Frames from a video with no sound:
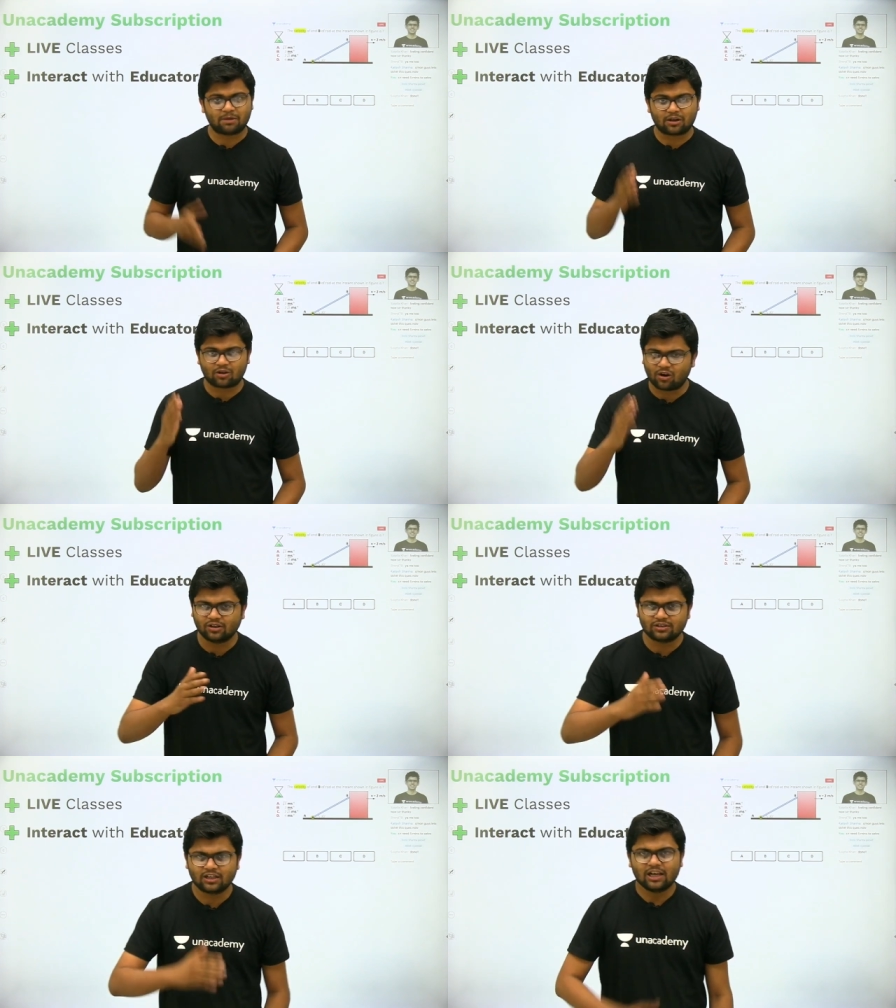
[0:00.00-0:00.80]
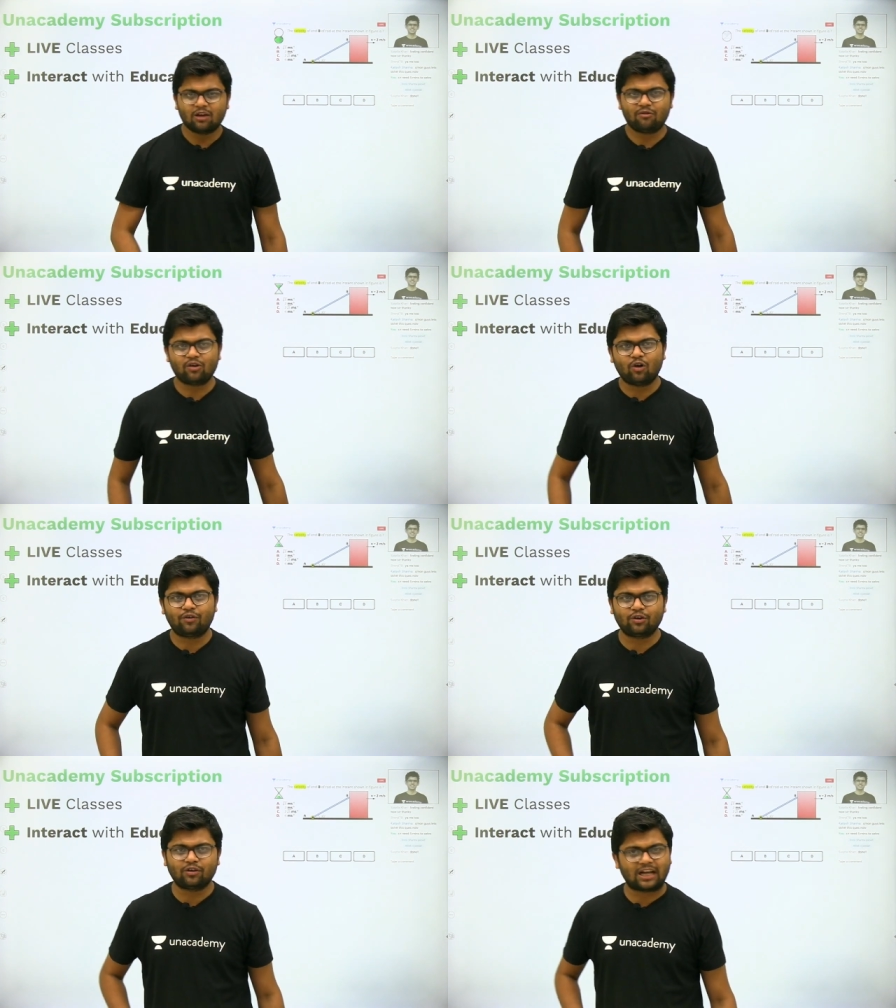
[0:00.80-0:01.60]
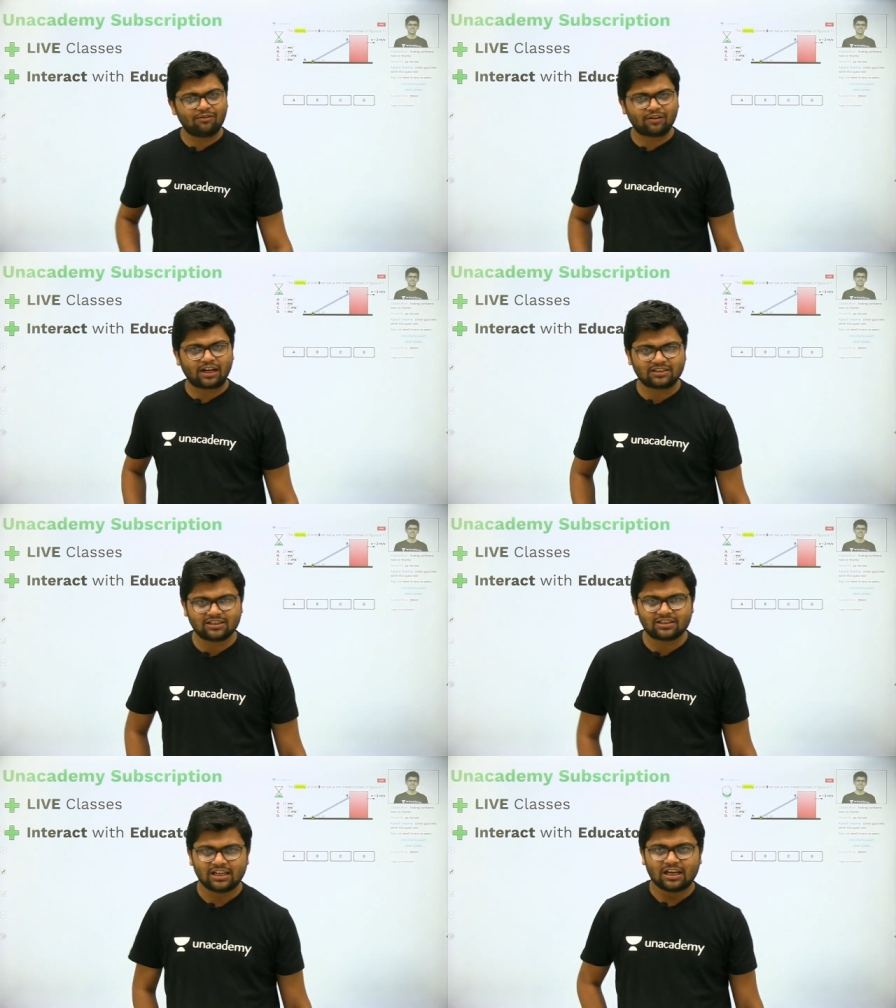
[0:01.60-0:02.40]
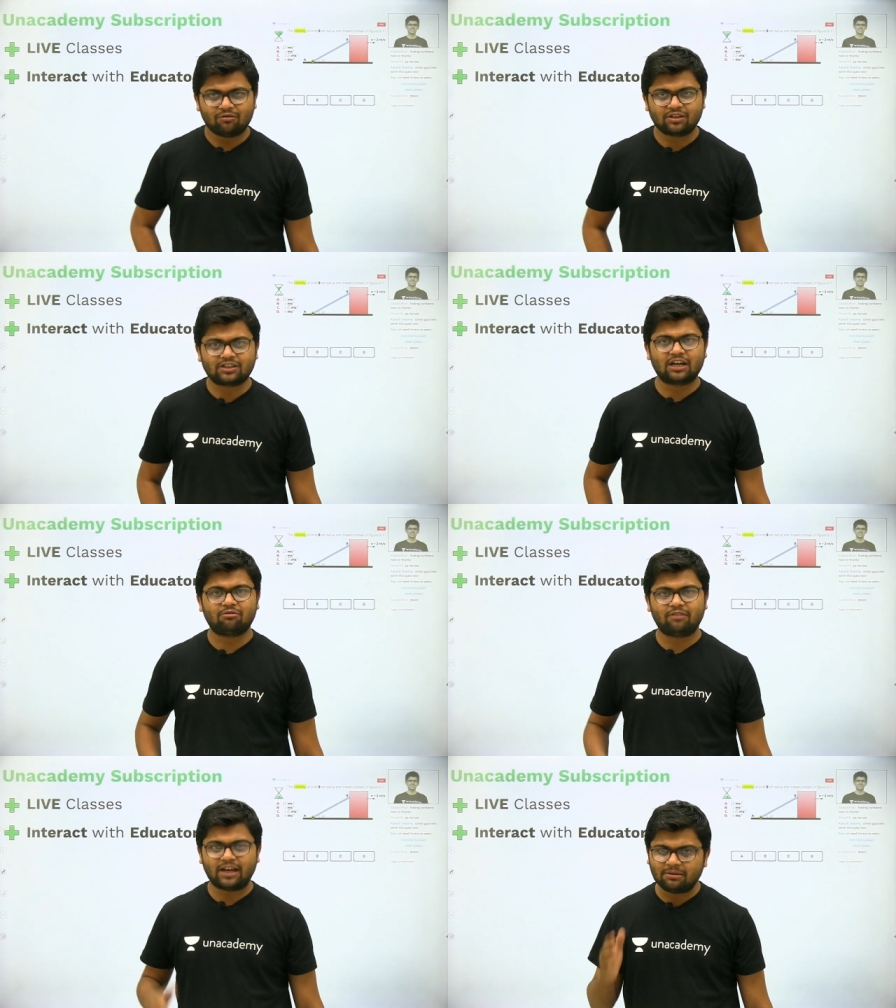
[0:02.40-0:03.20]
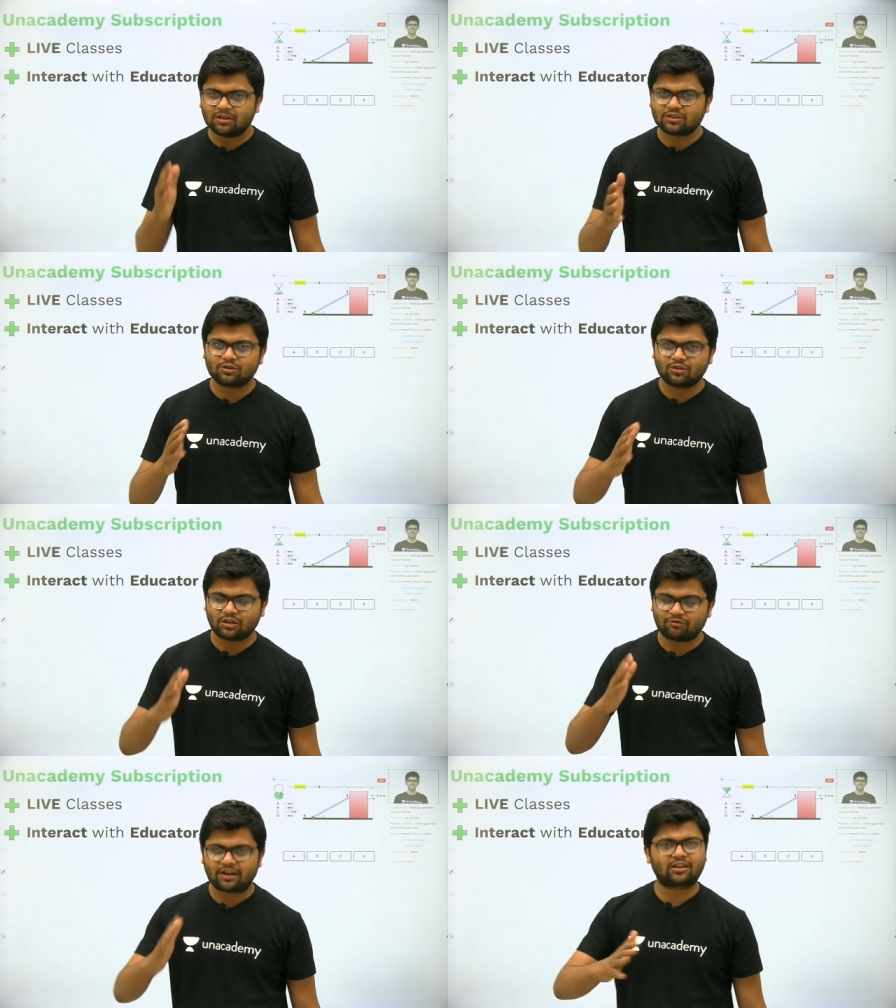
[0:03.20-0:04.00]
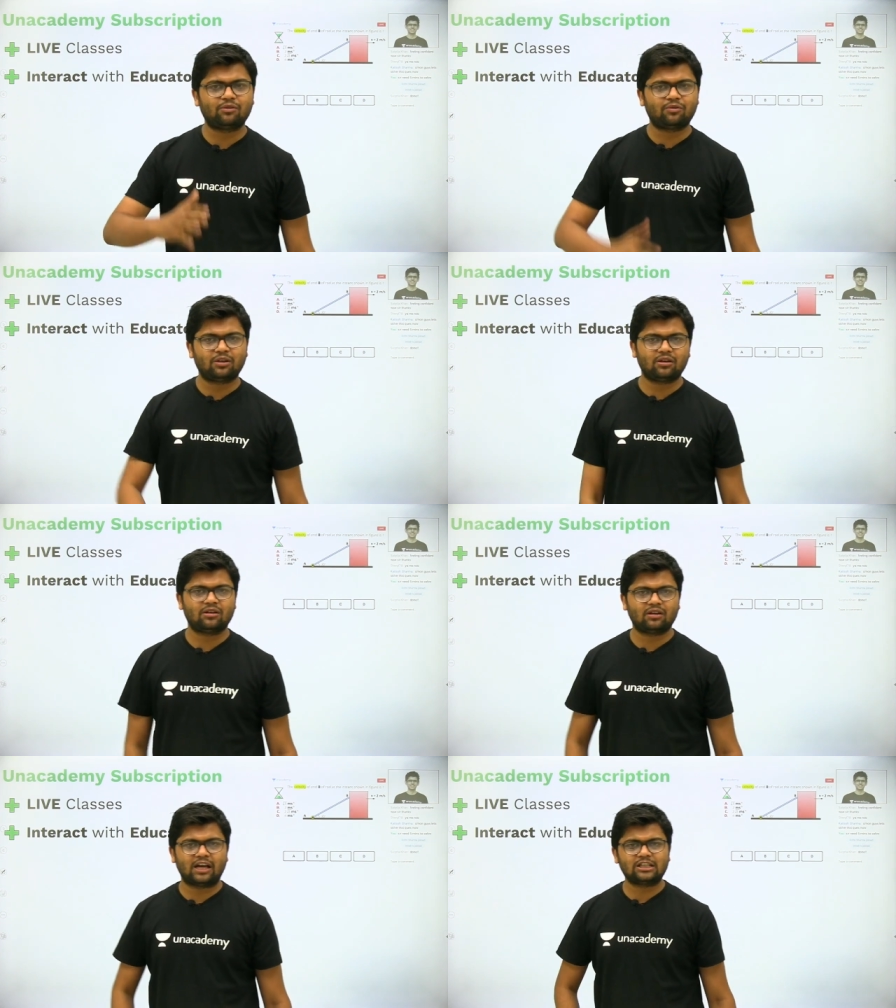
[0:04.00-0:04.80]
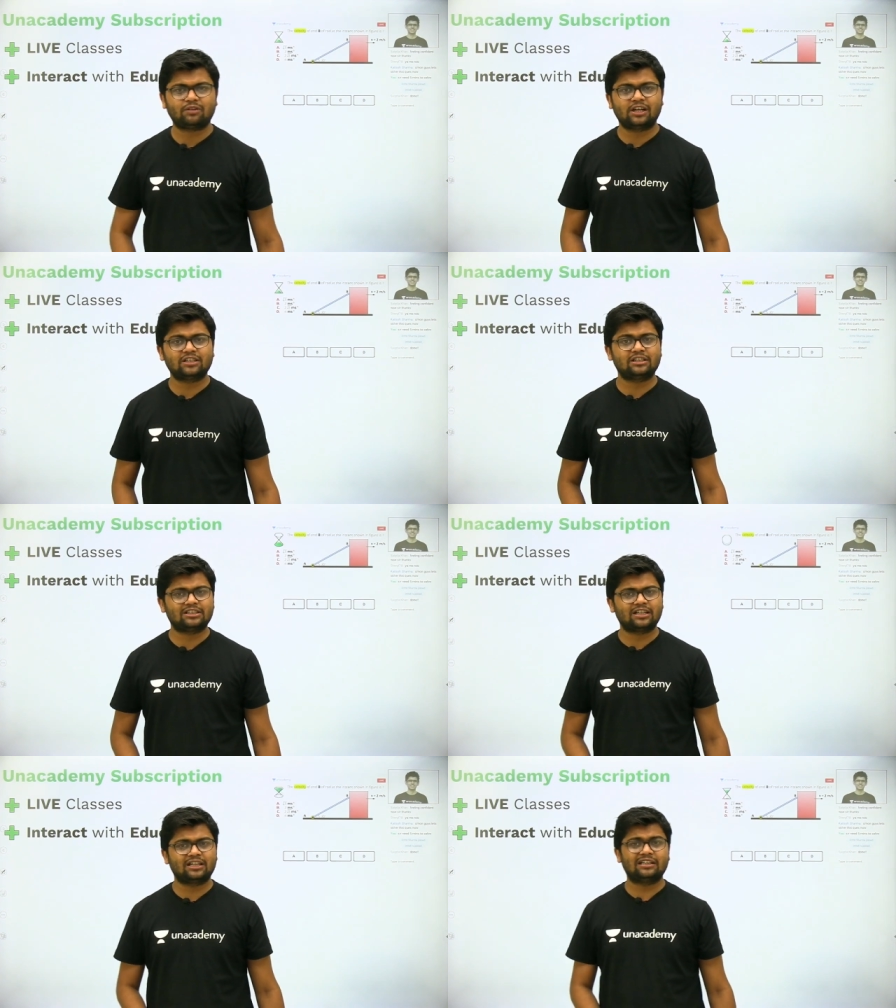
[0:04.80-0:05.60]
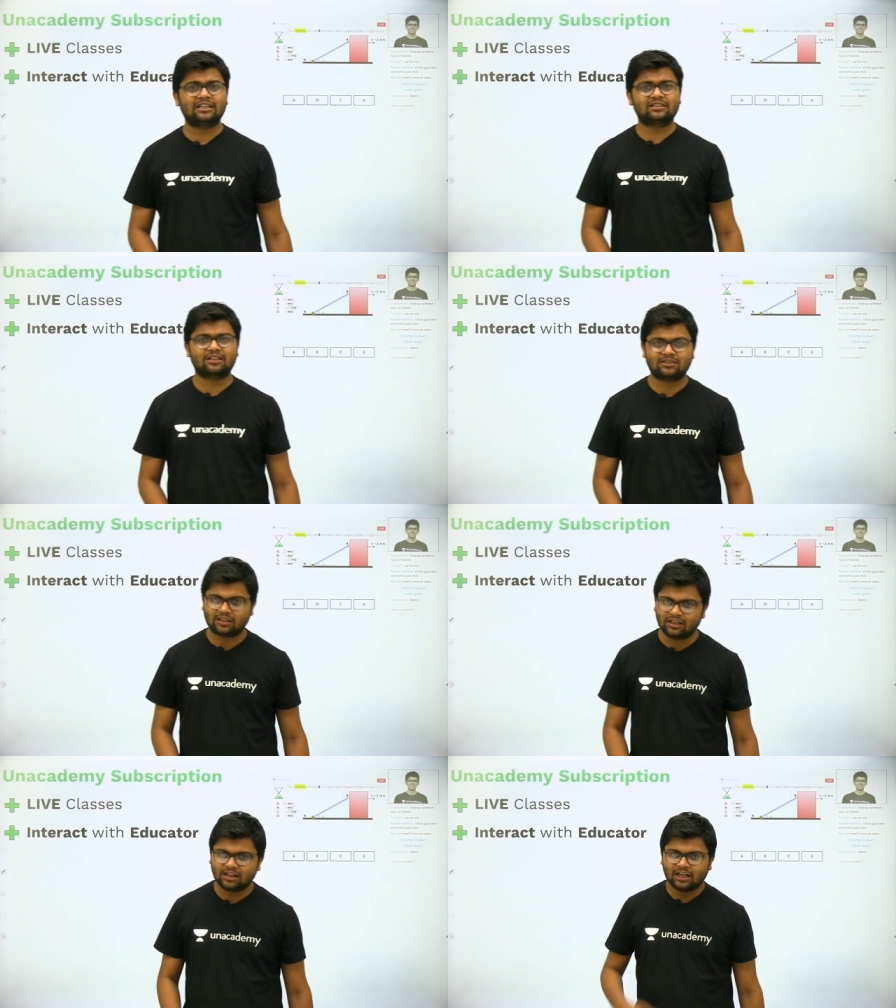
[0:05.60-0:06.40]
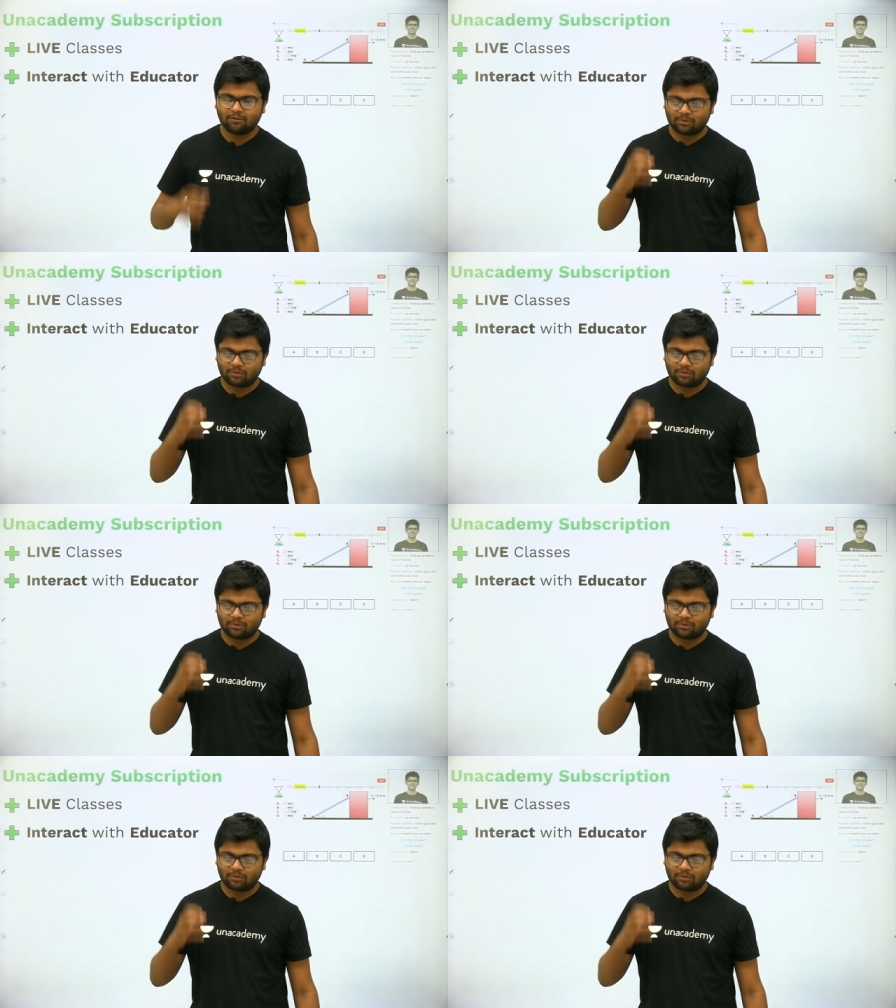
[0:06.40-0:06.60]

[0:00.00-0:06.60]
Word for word: because we offer you live classes which are very much, you know, effective uh, as far as teaching and learning is concerned,